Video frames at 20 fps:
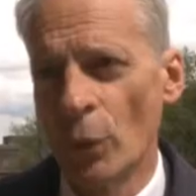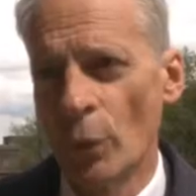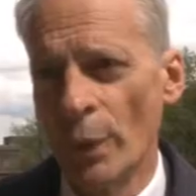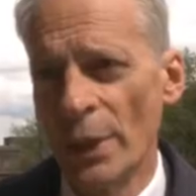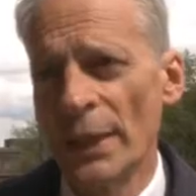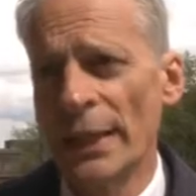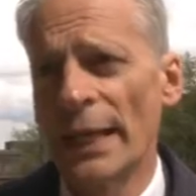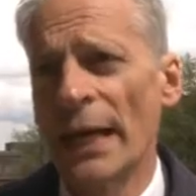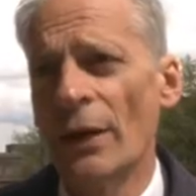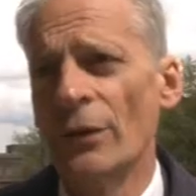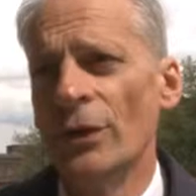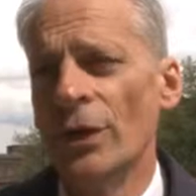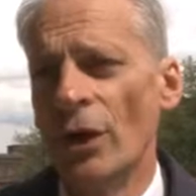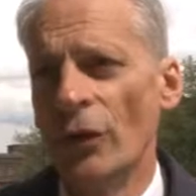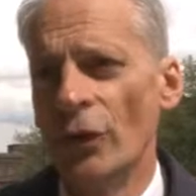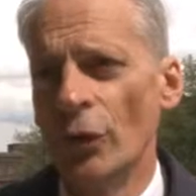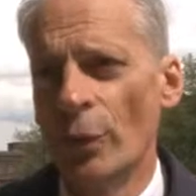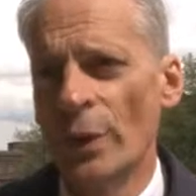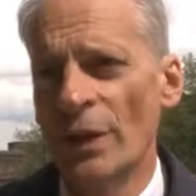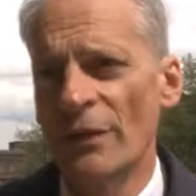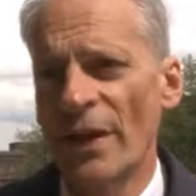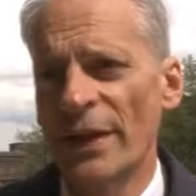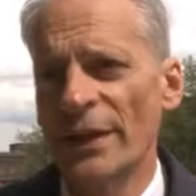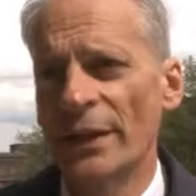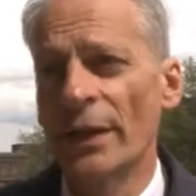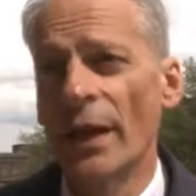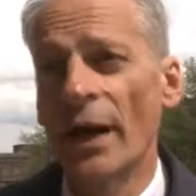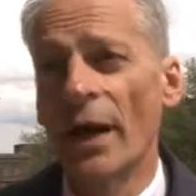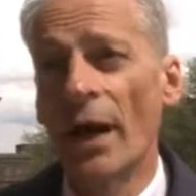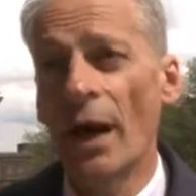we now know that we've had
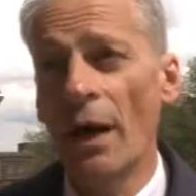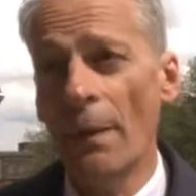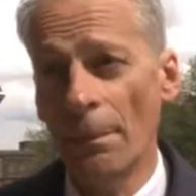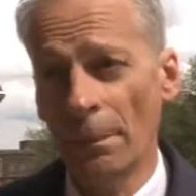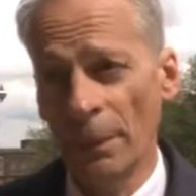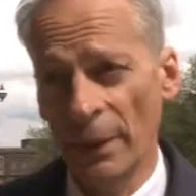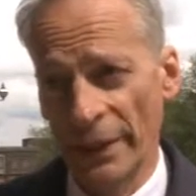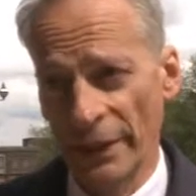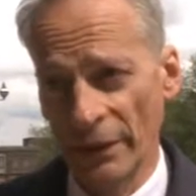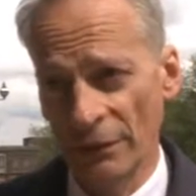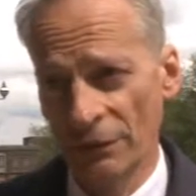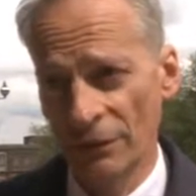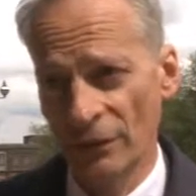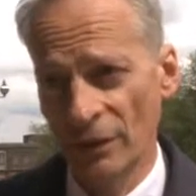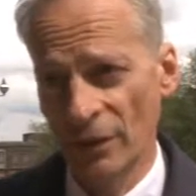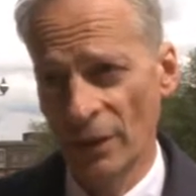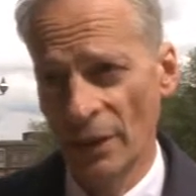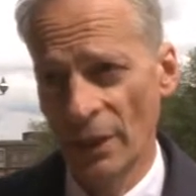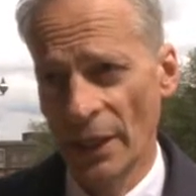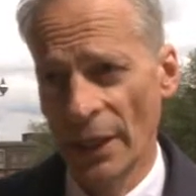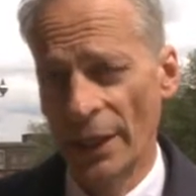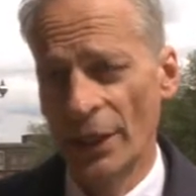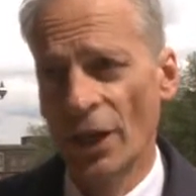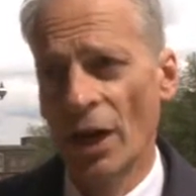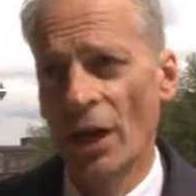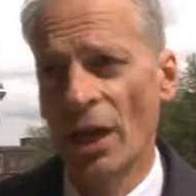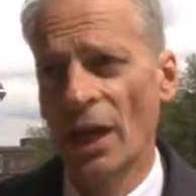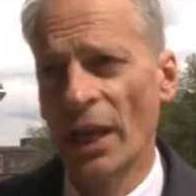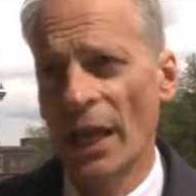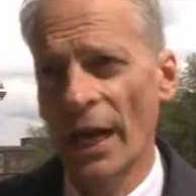an uplift in
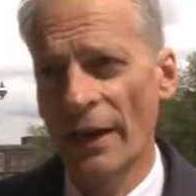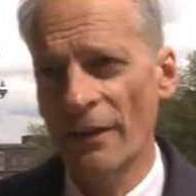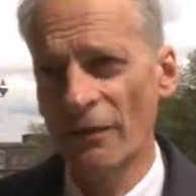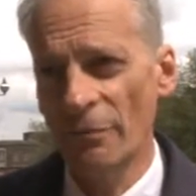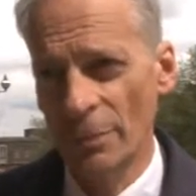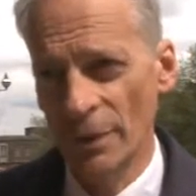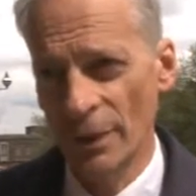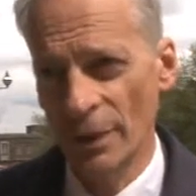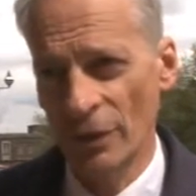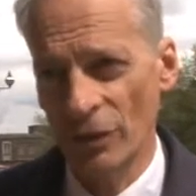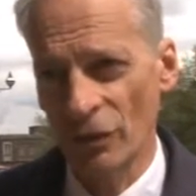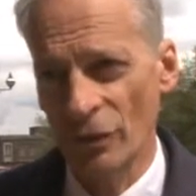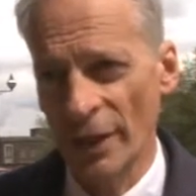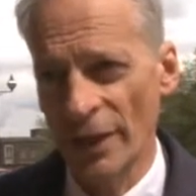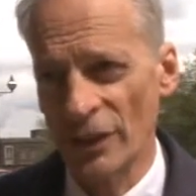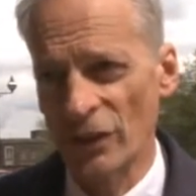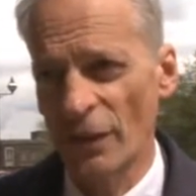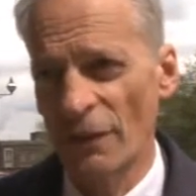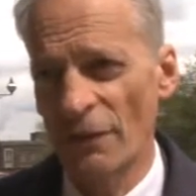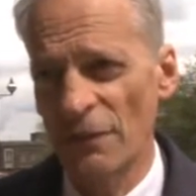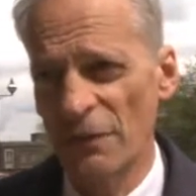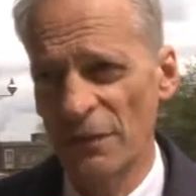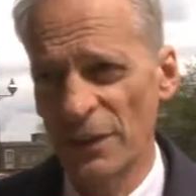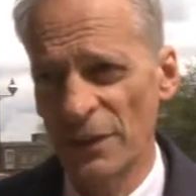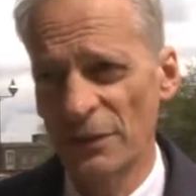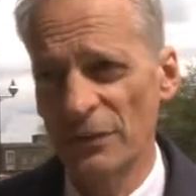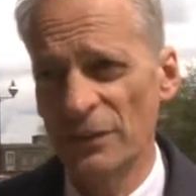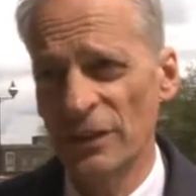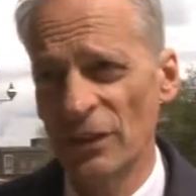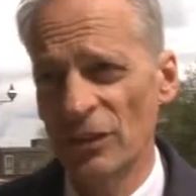our live birth rate of
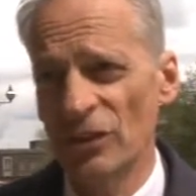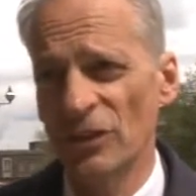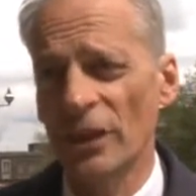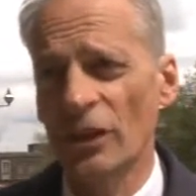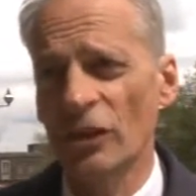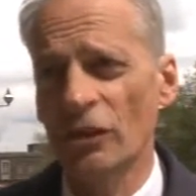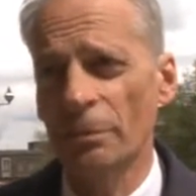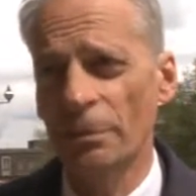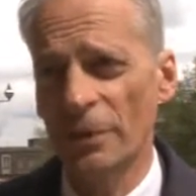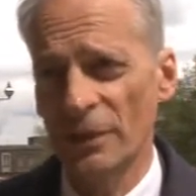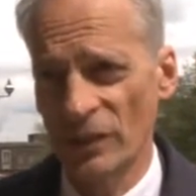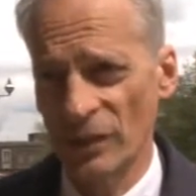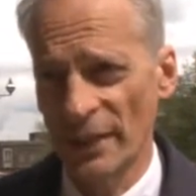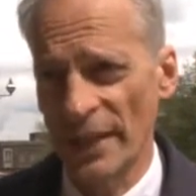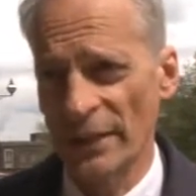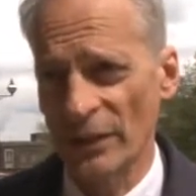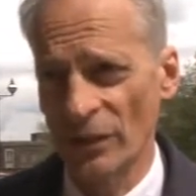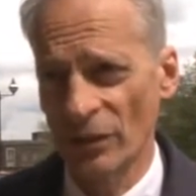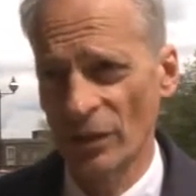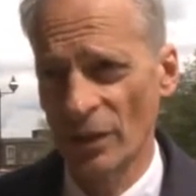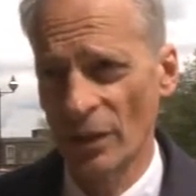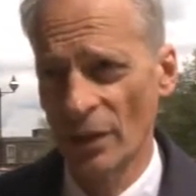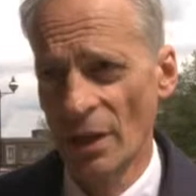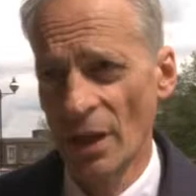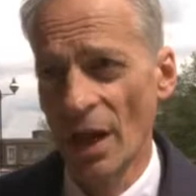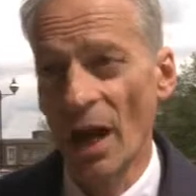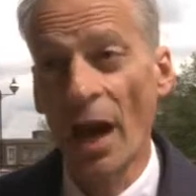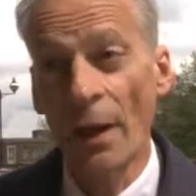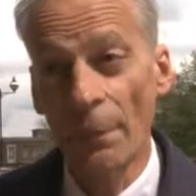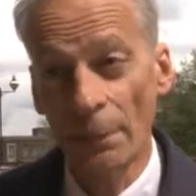56%
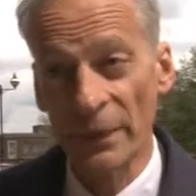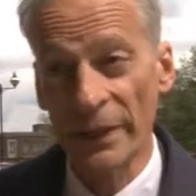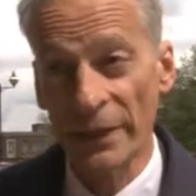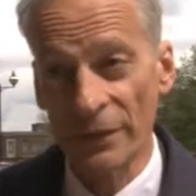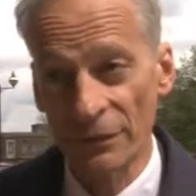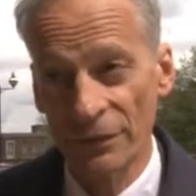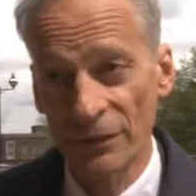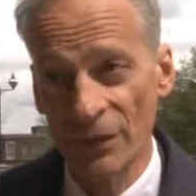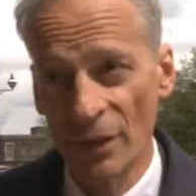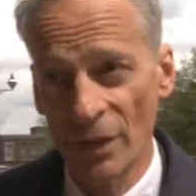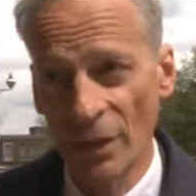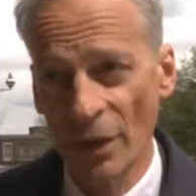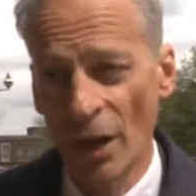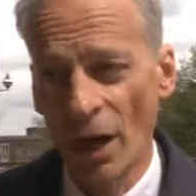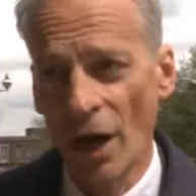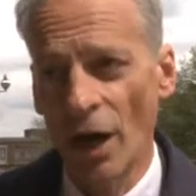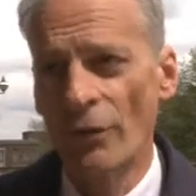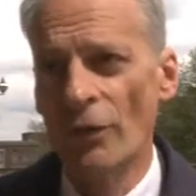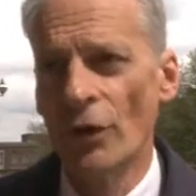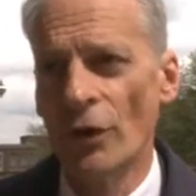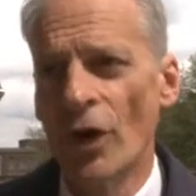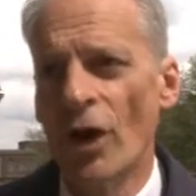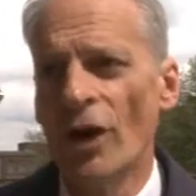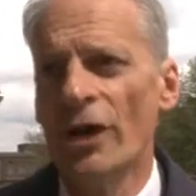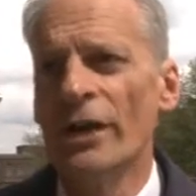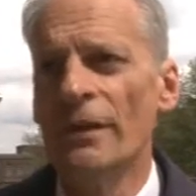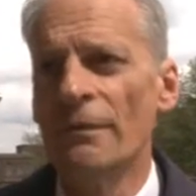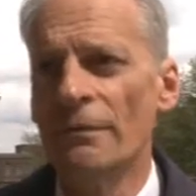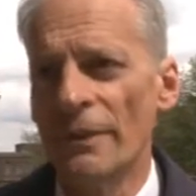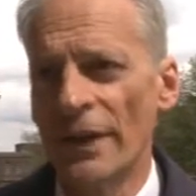uplift over our
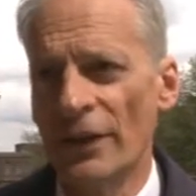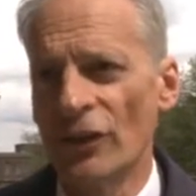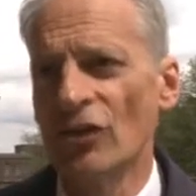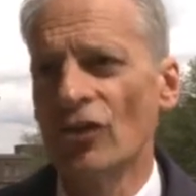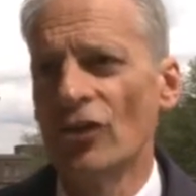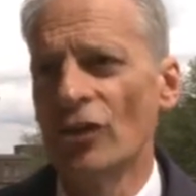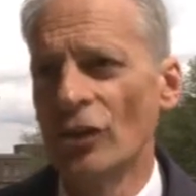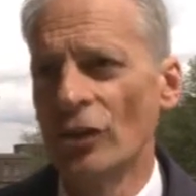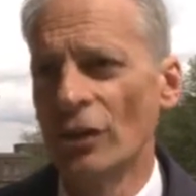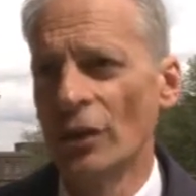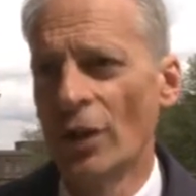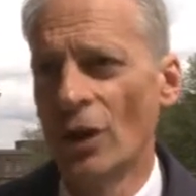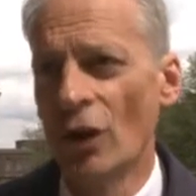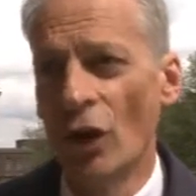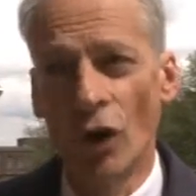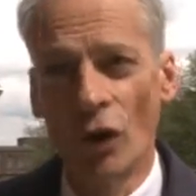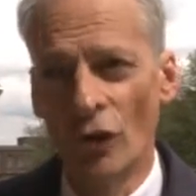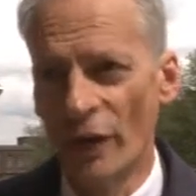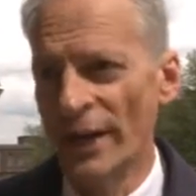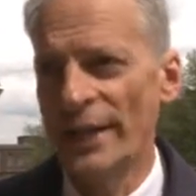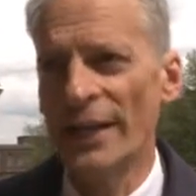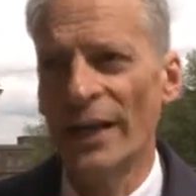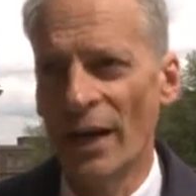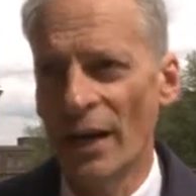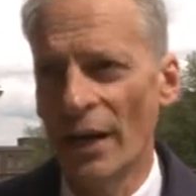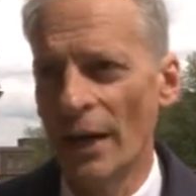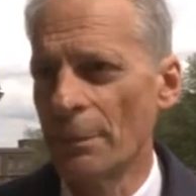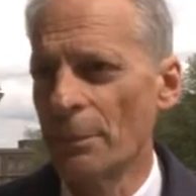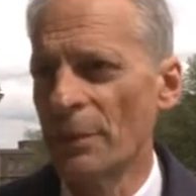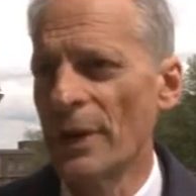conventional already
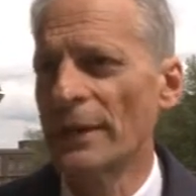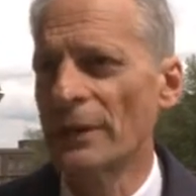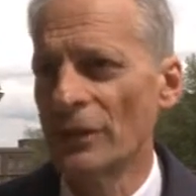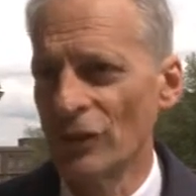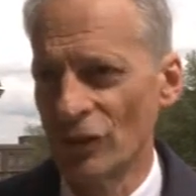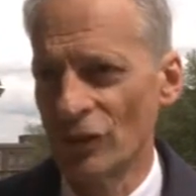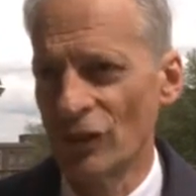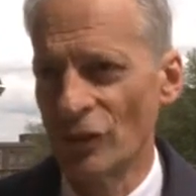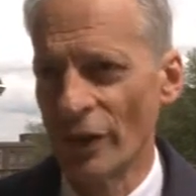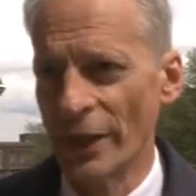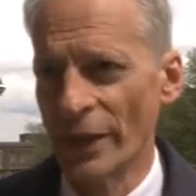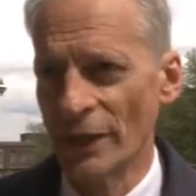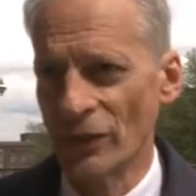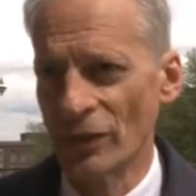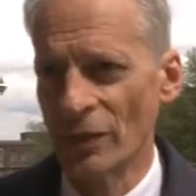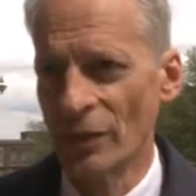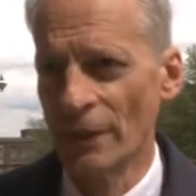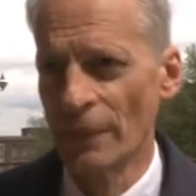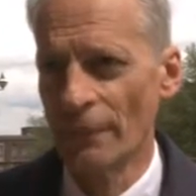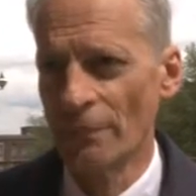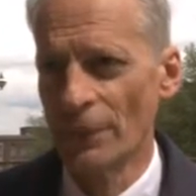high pregnancy rate.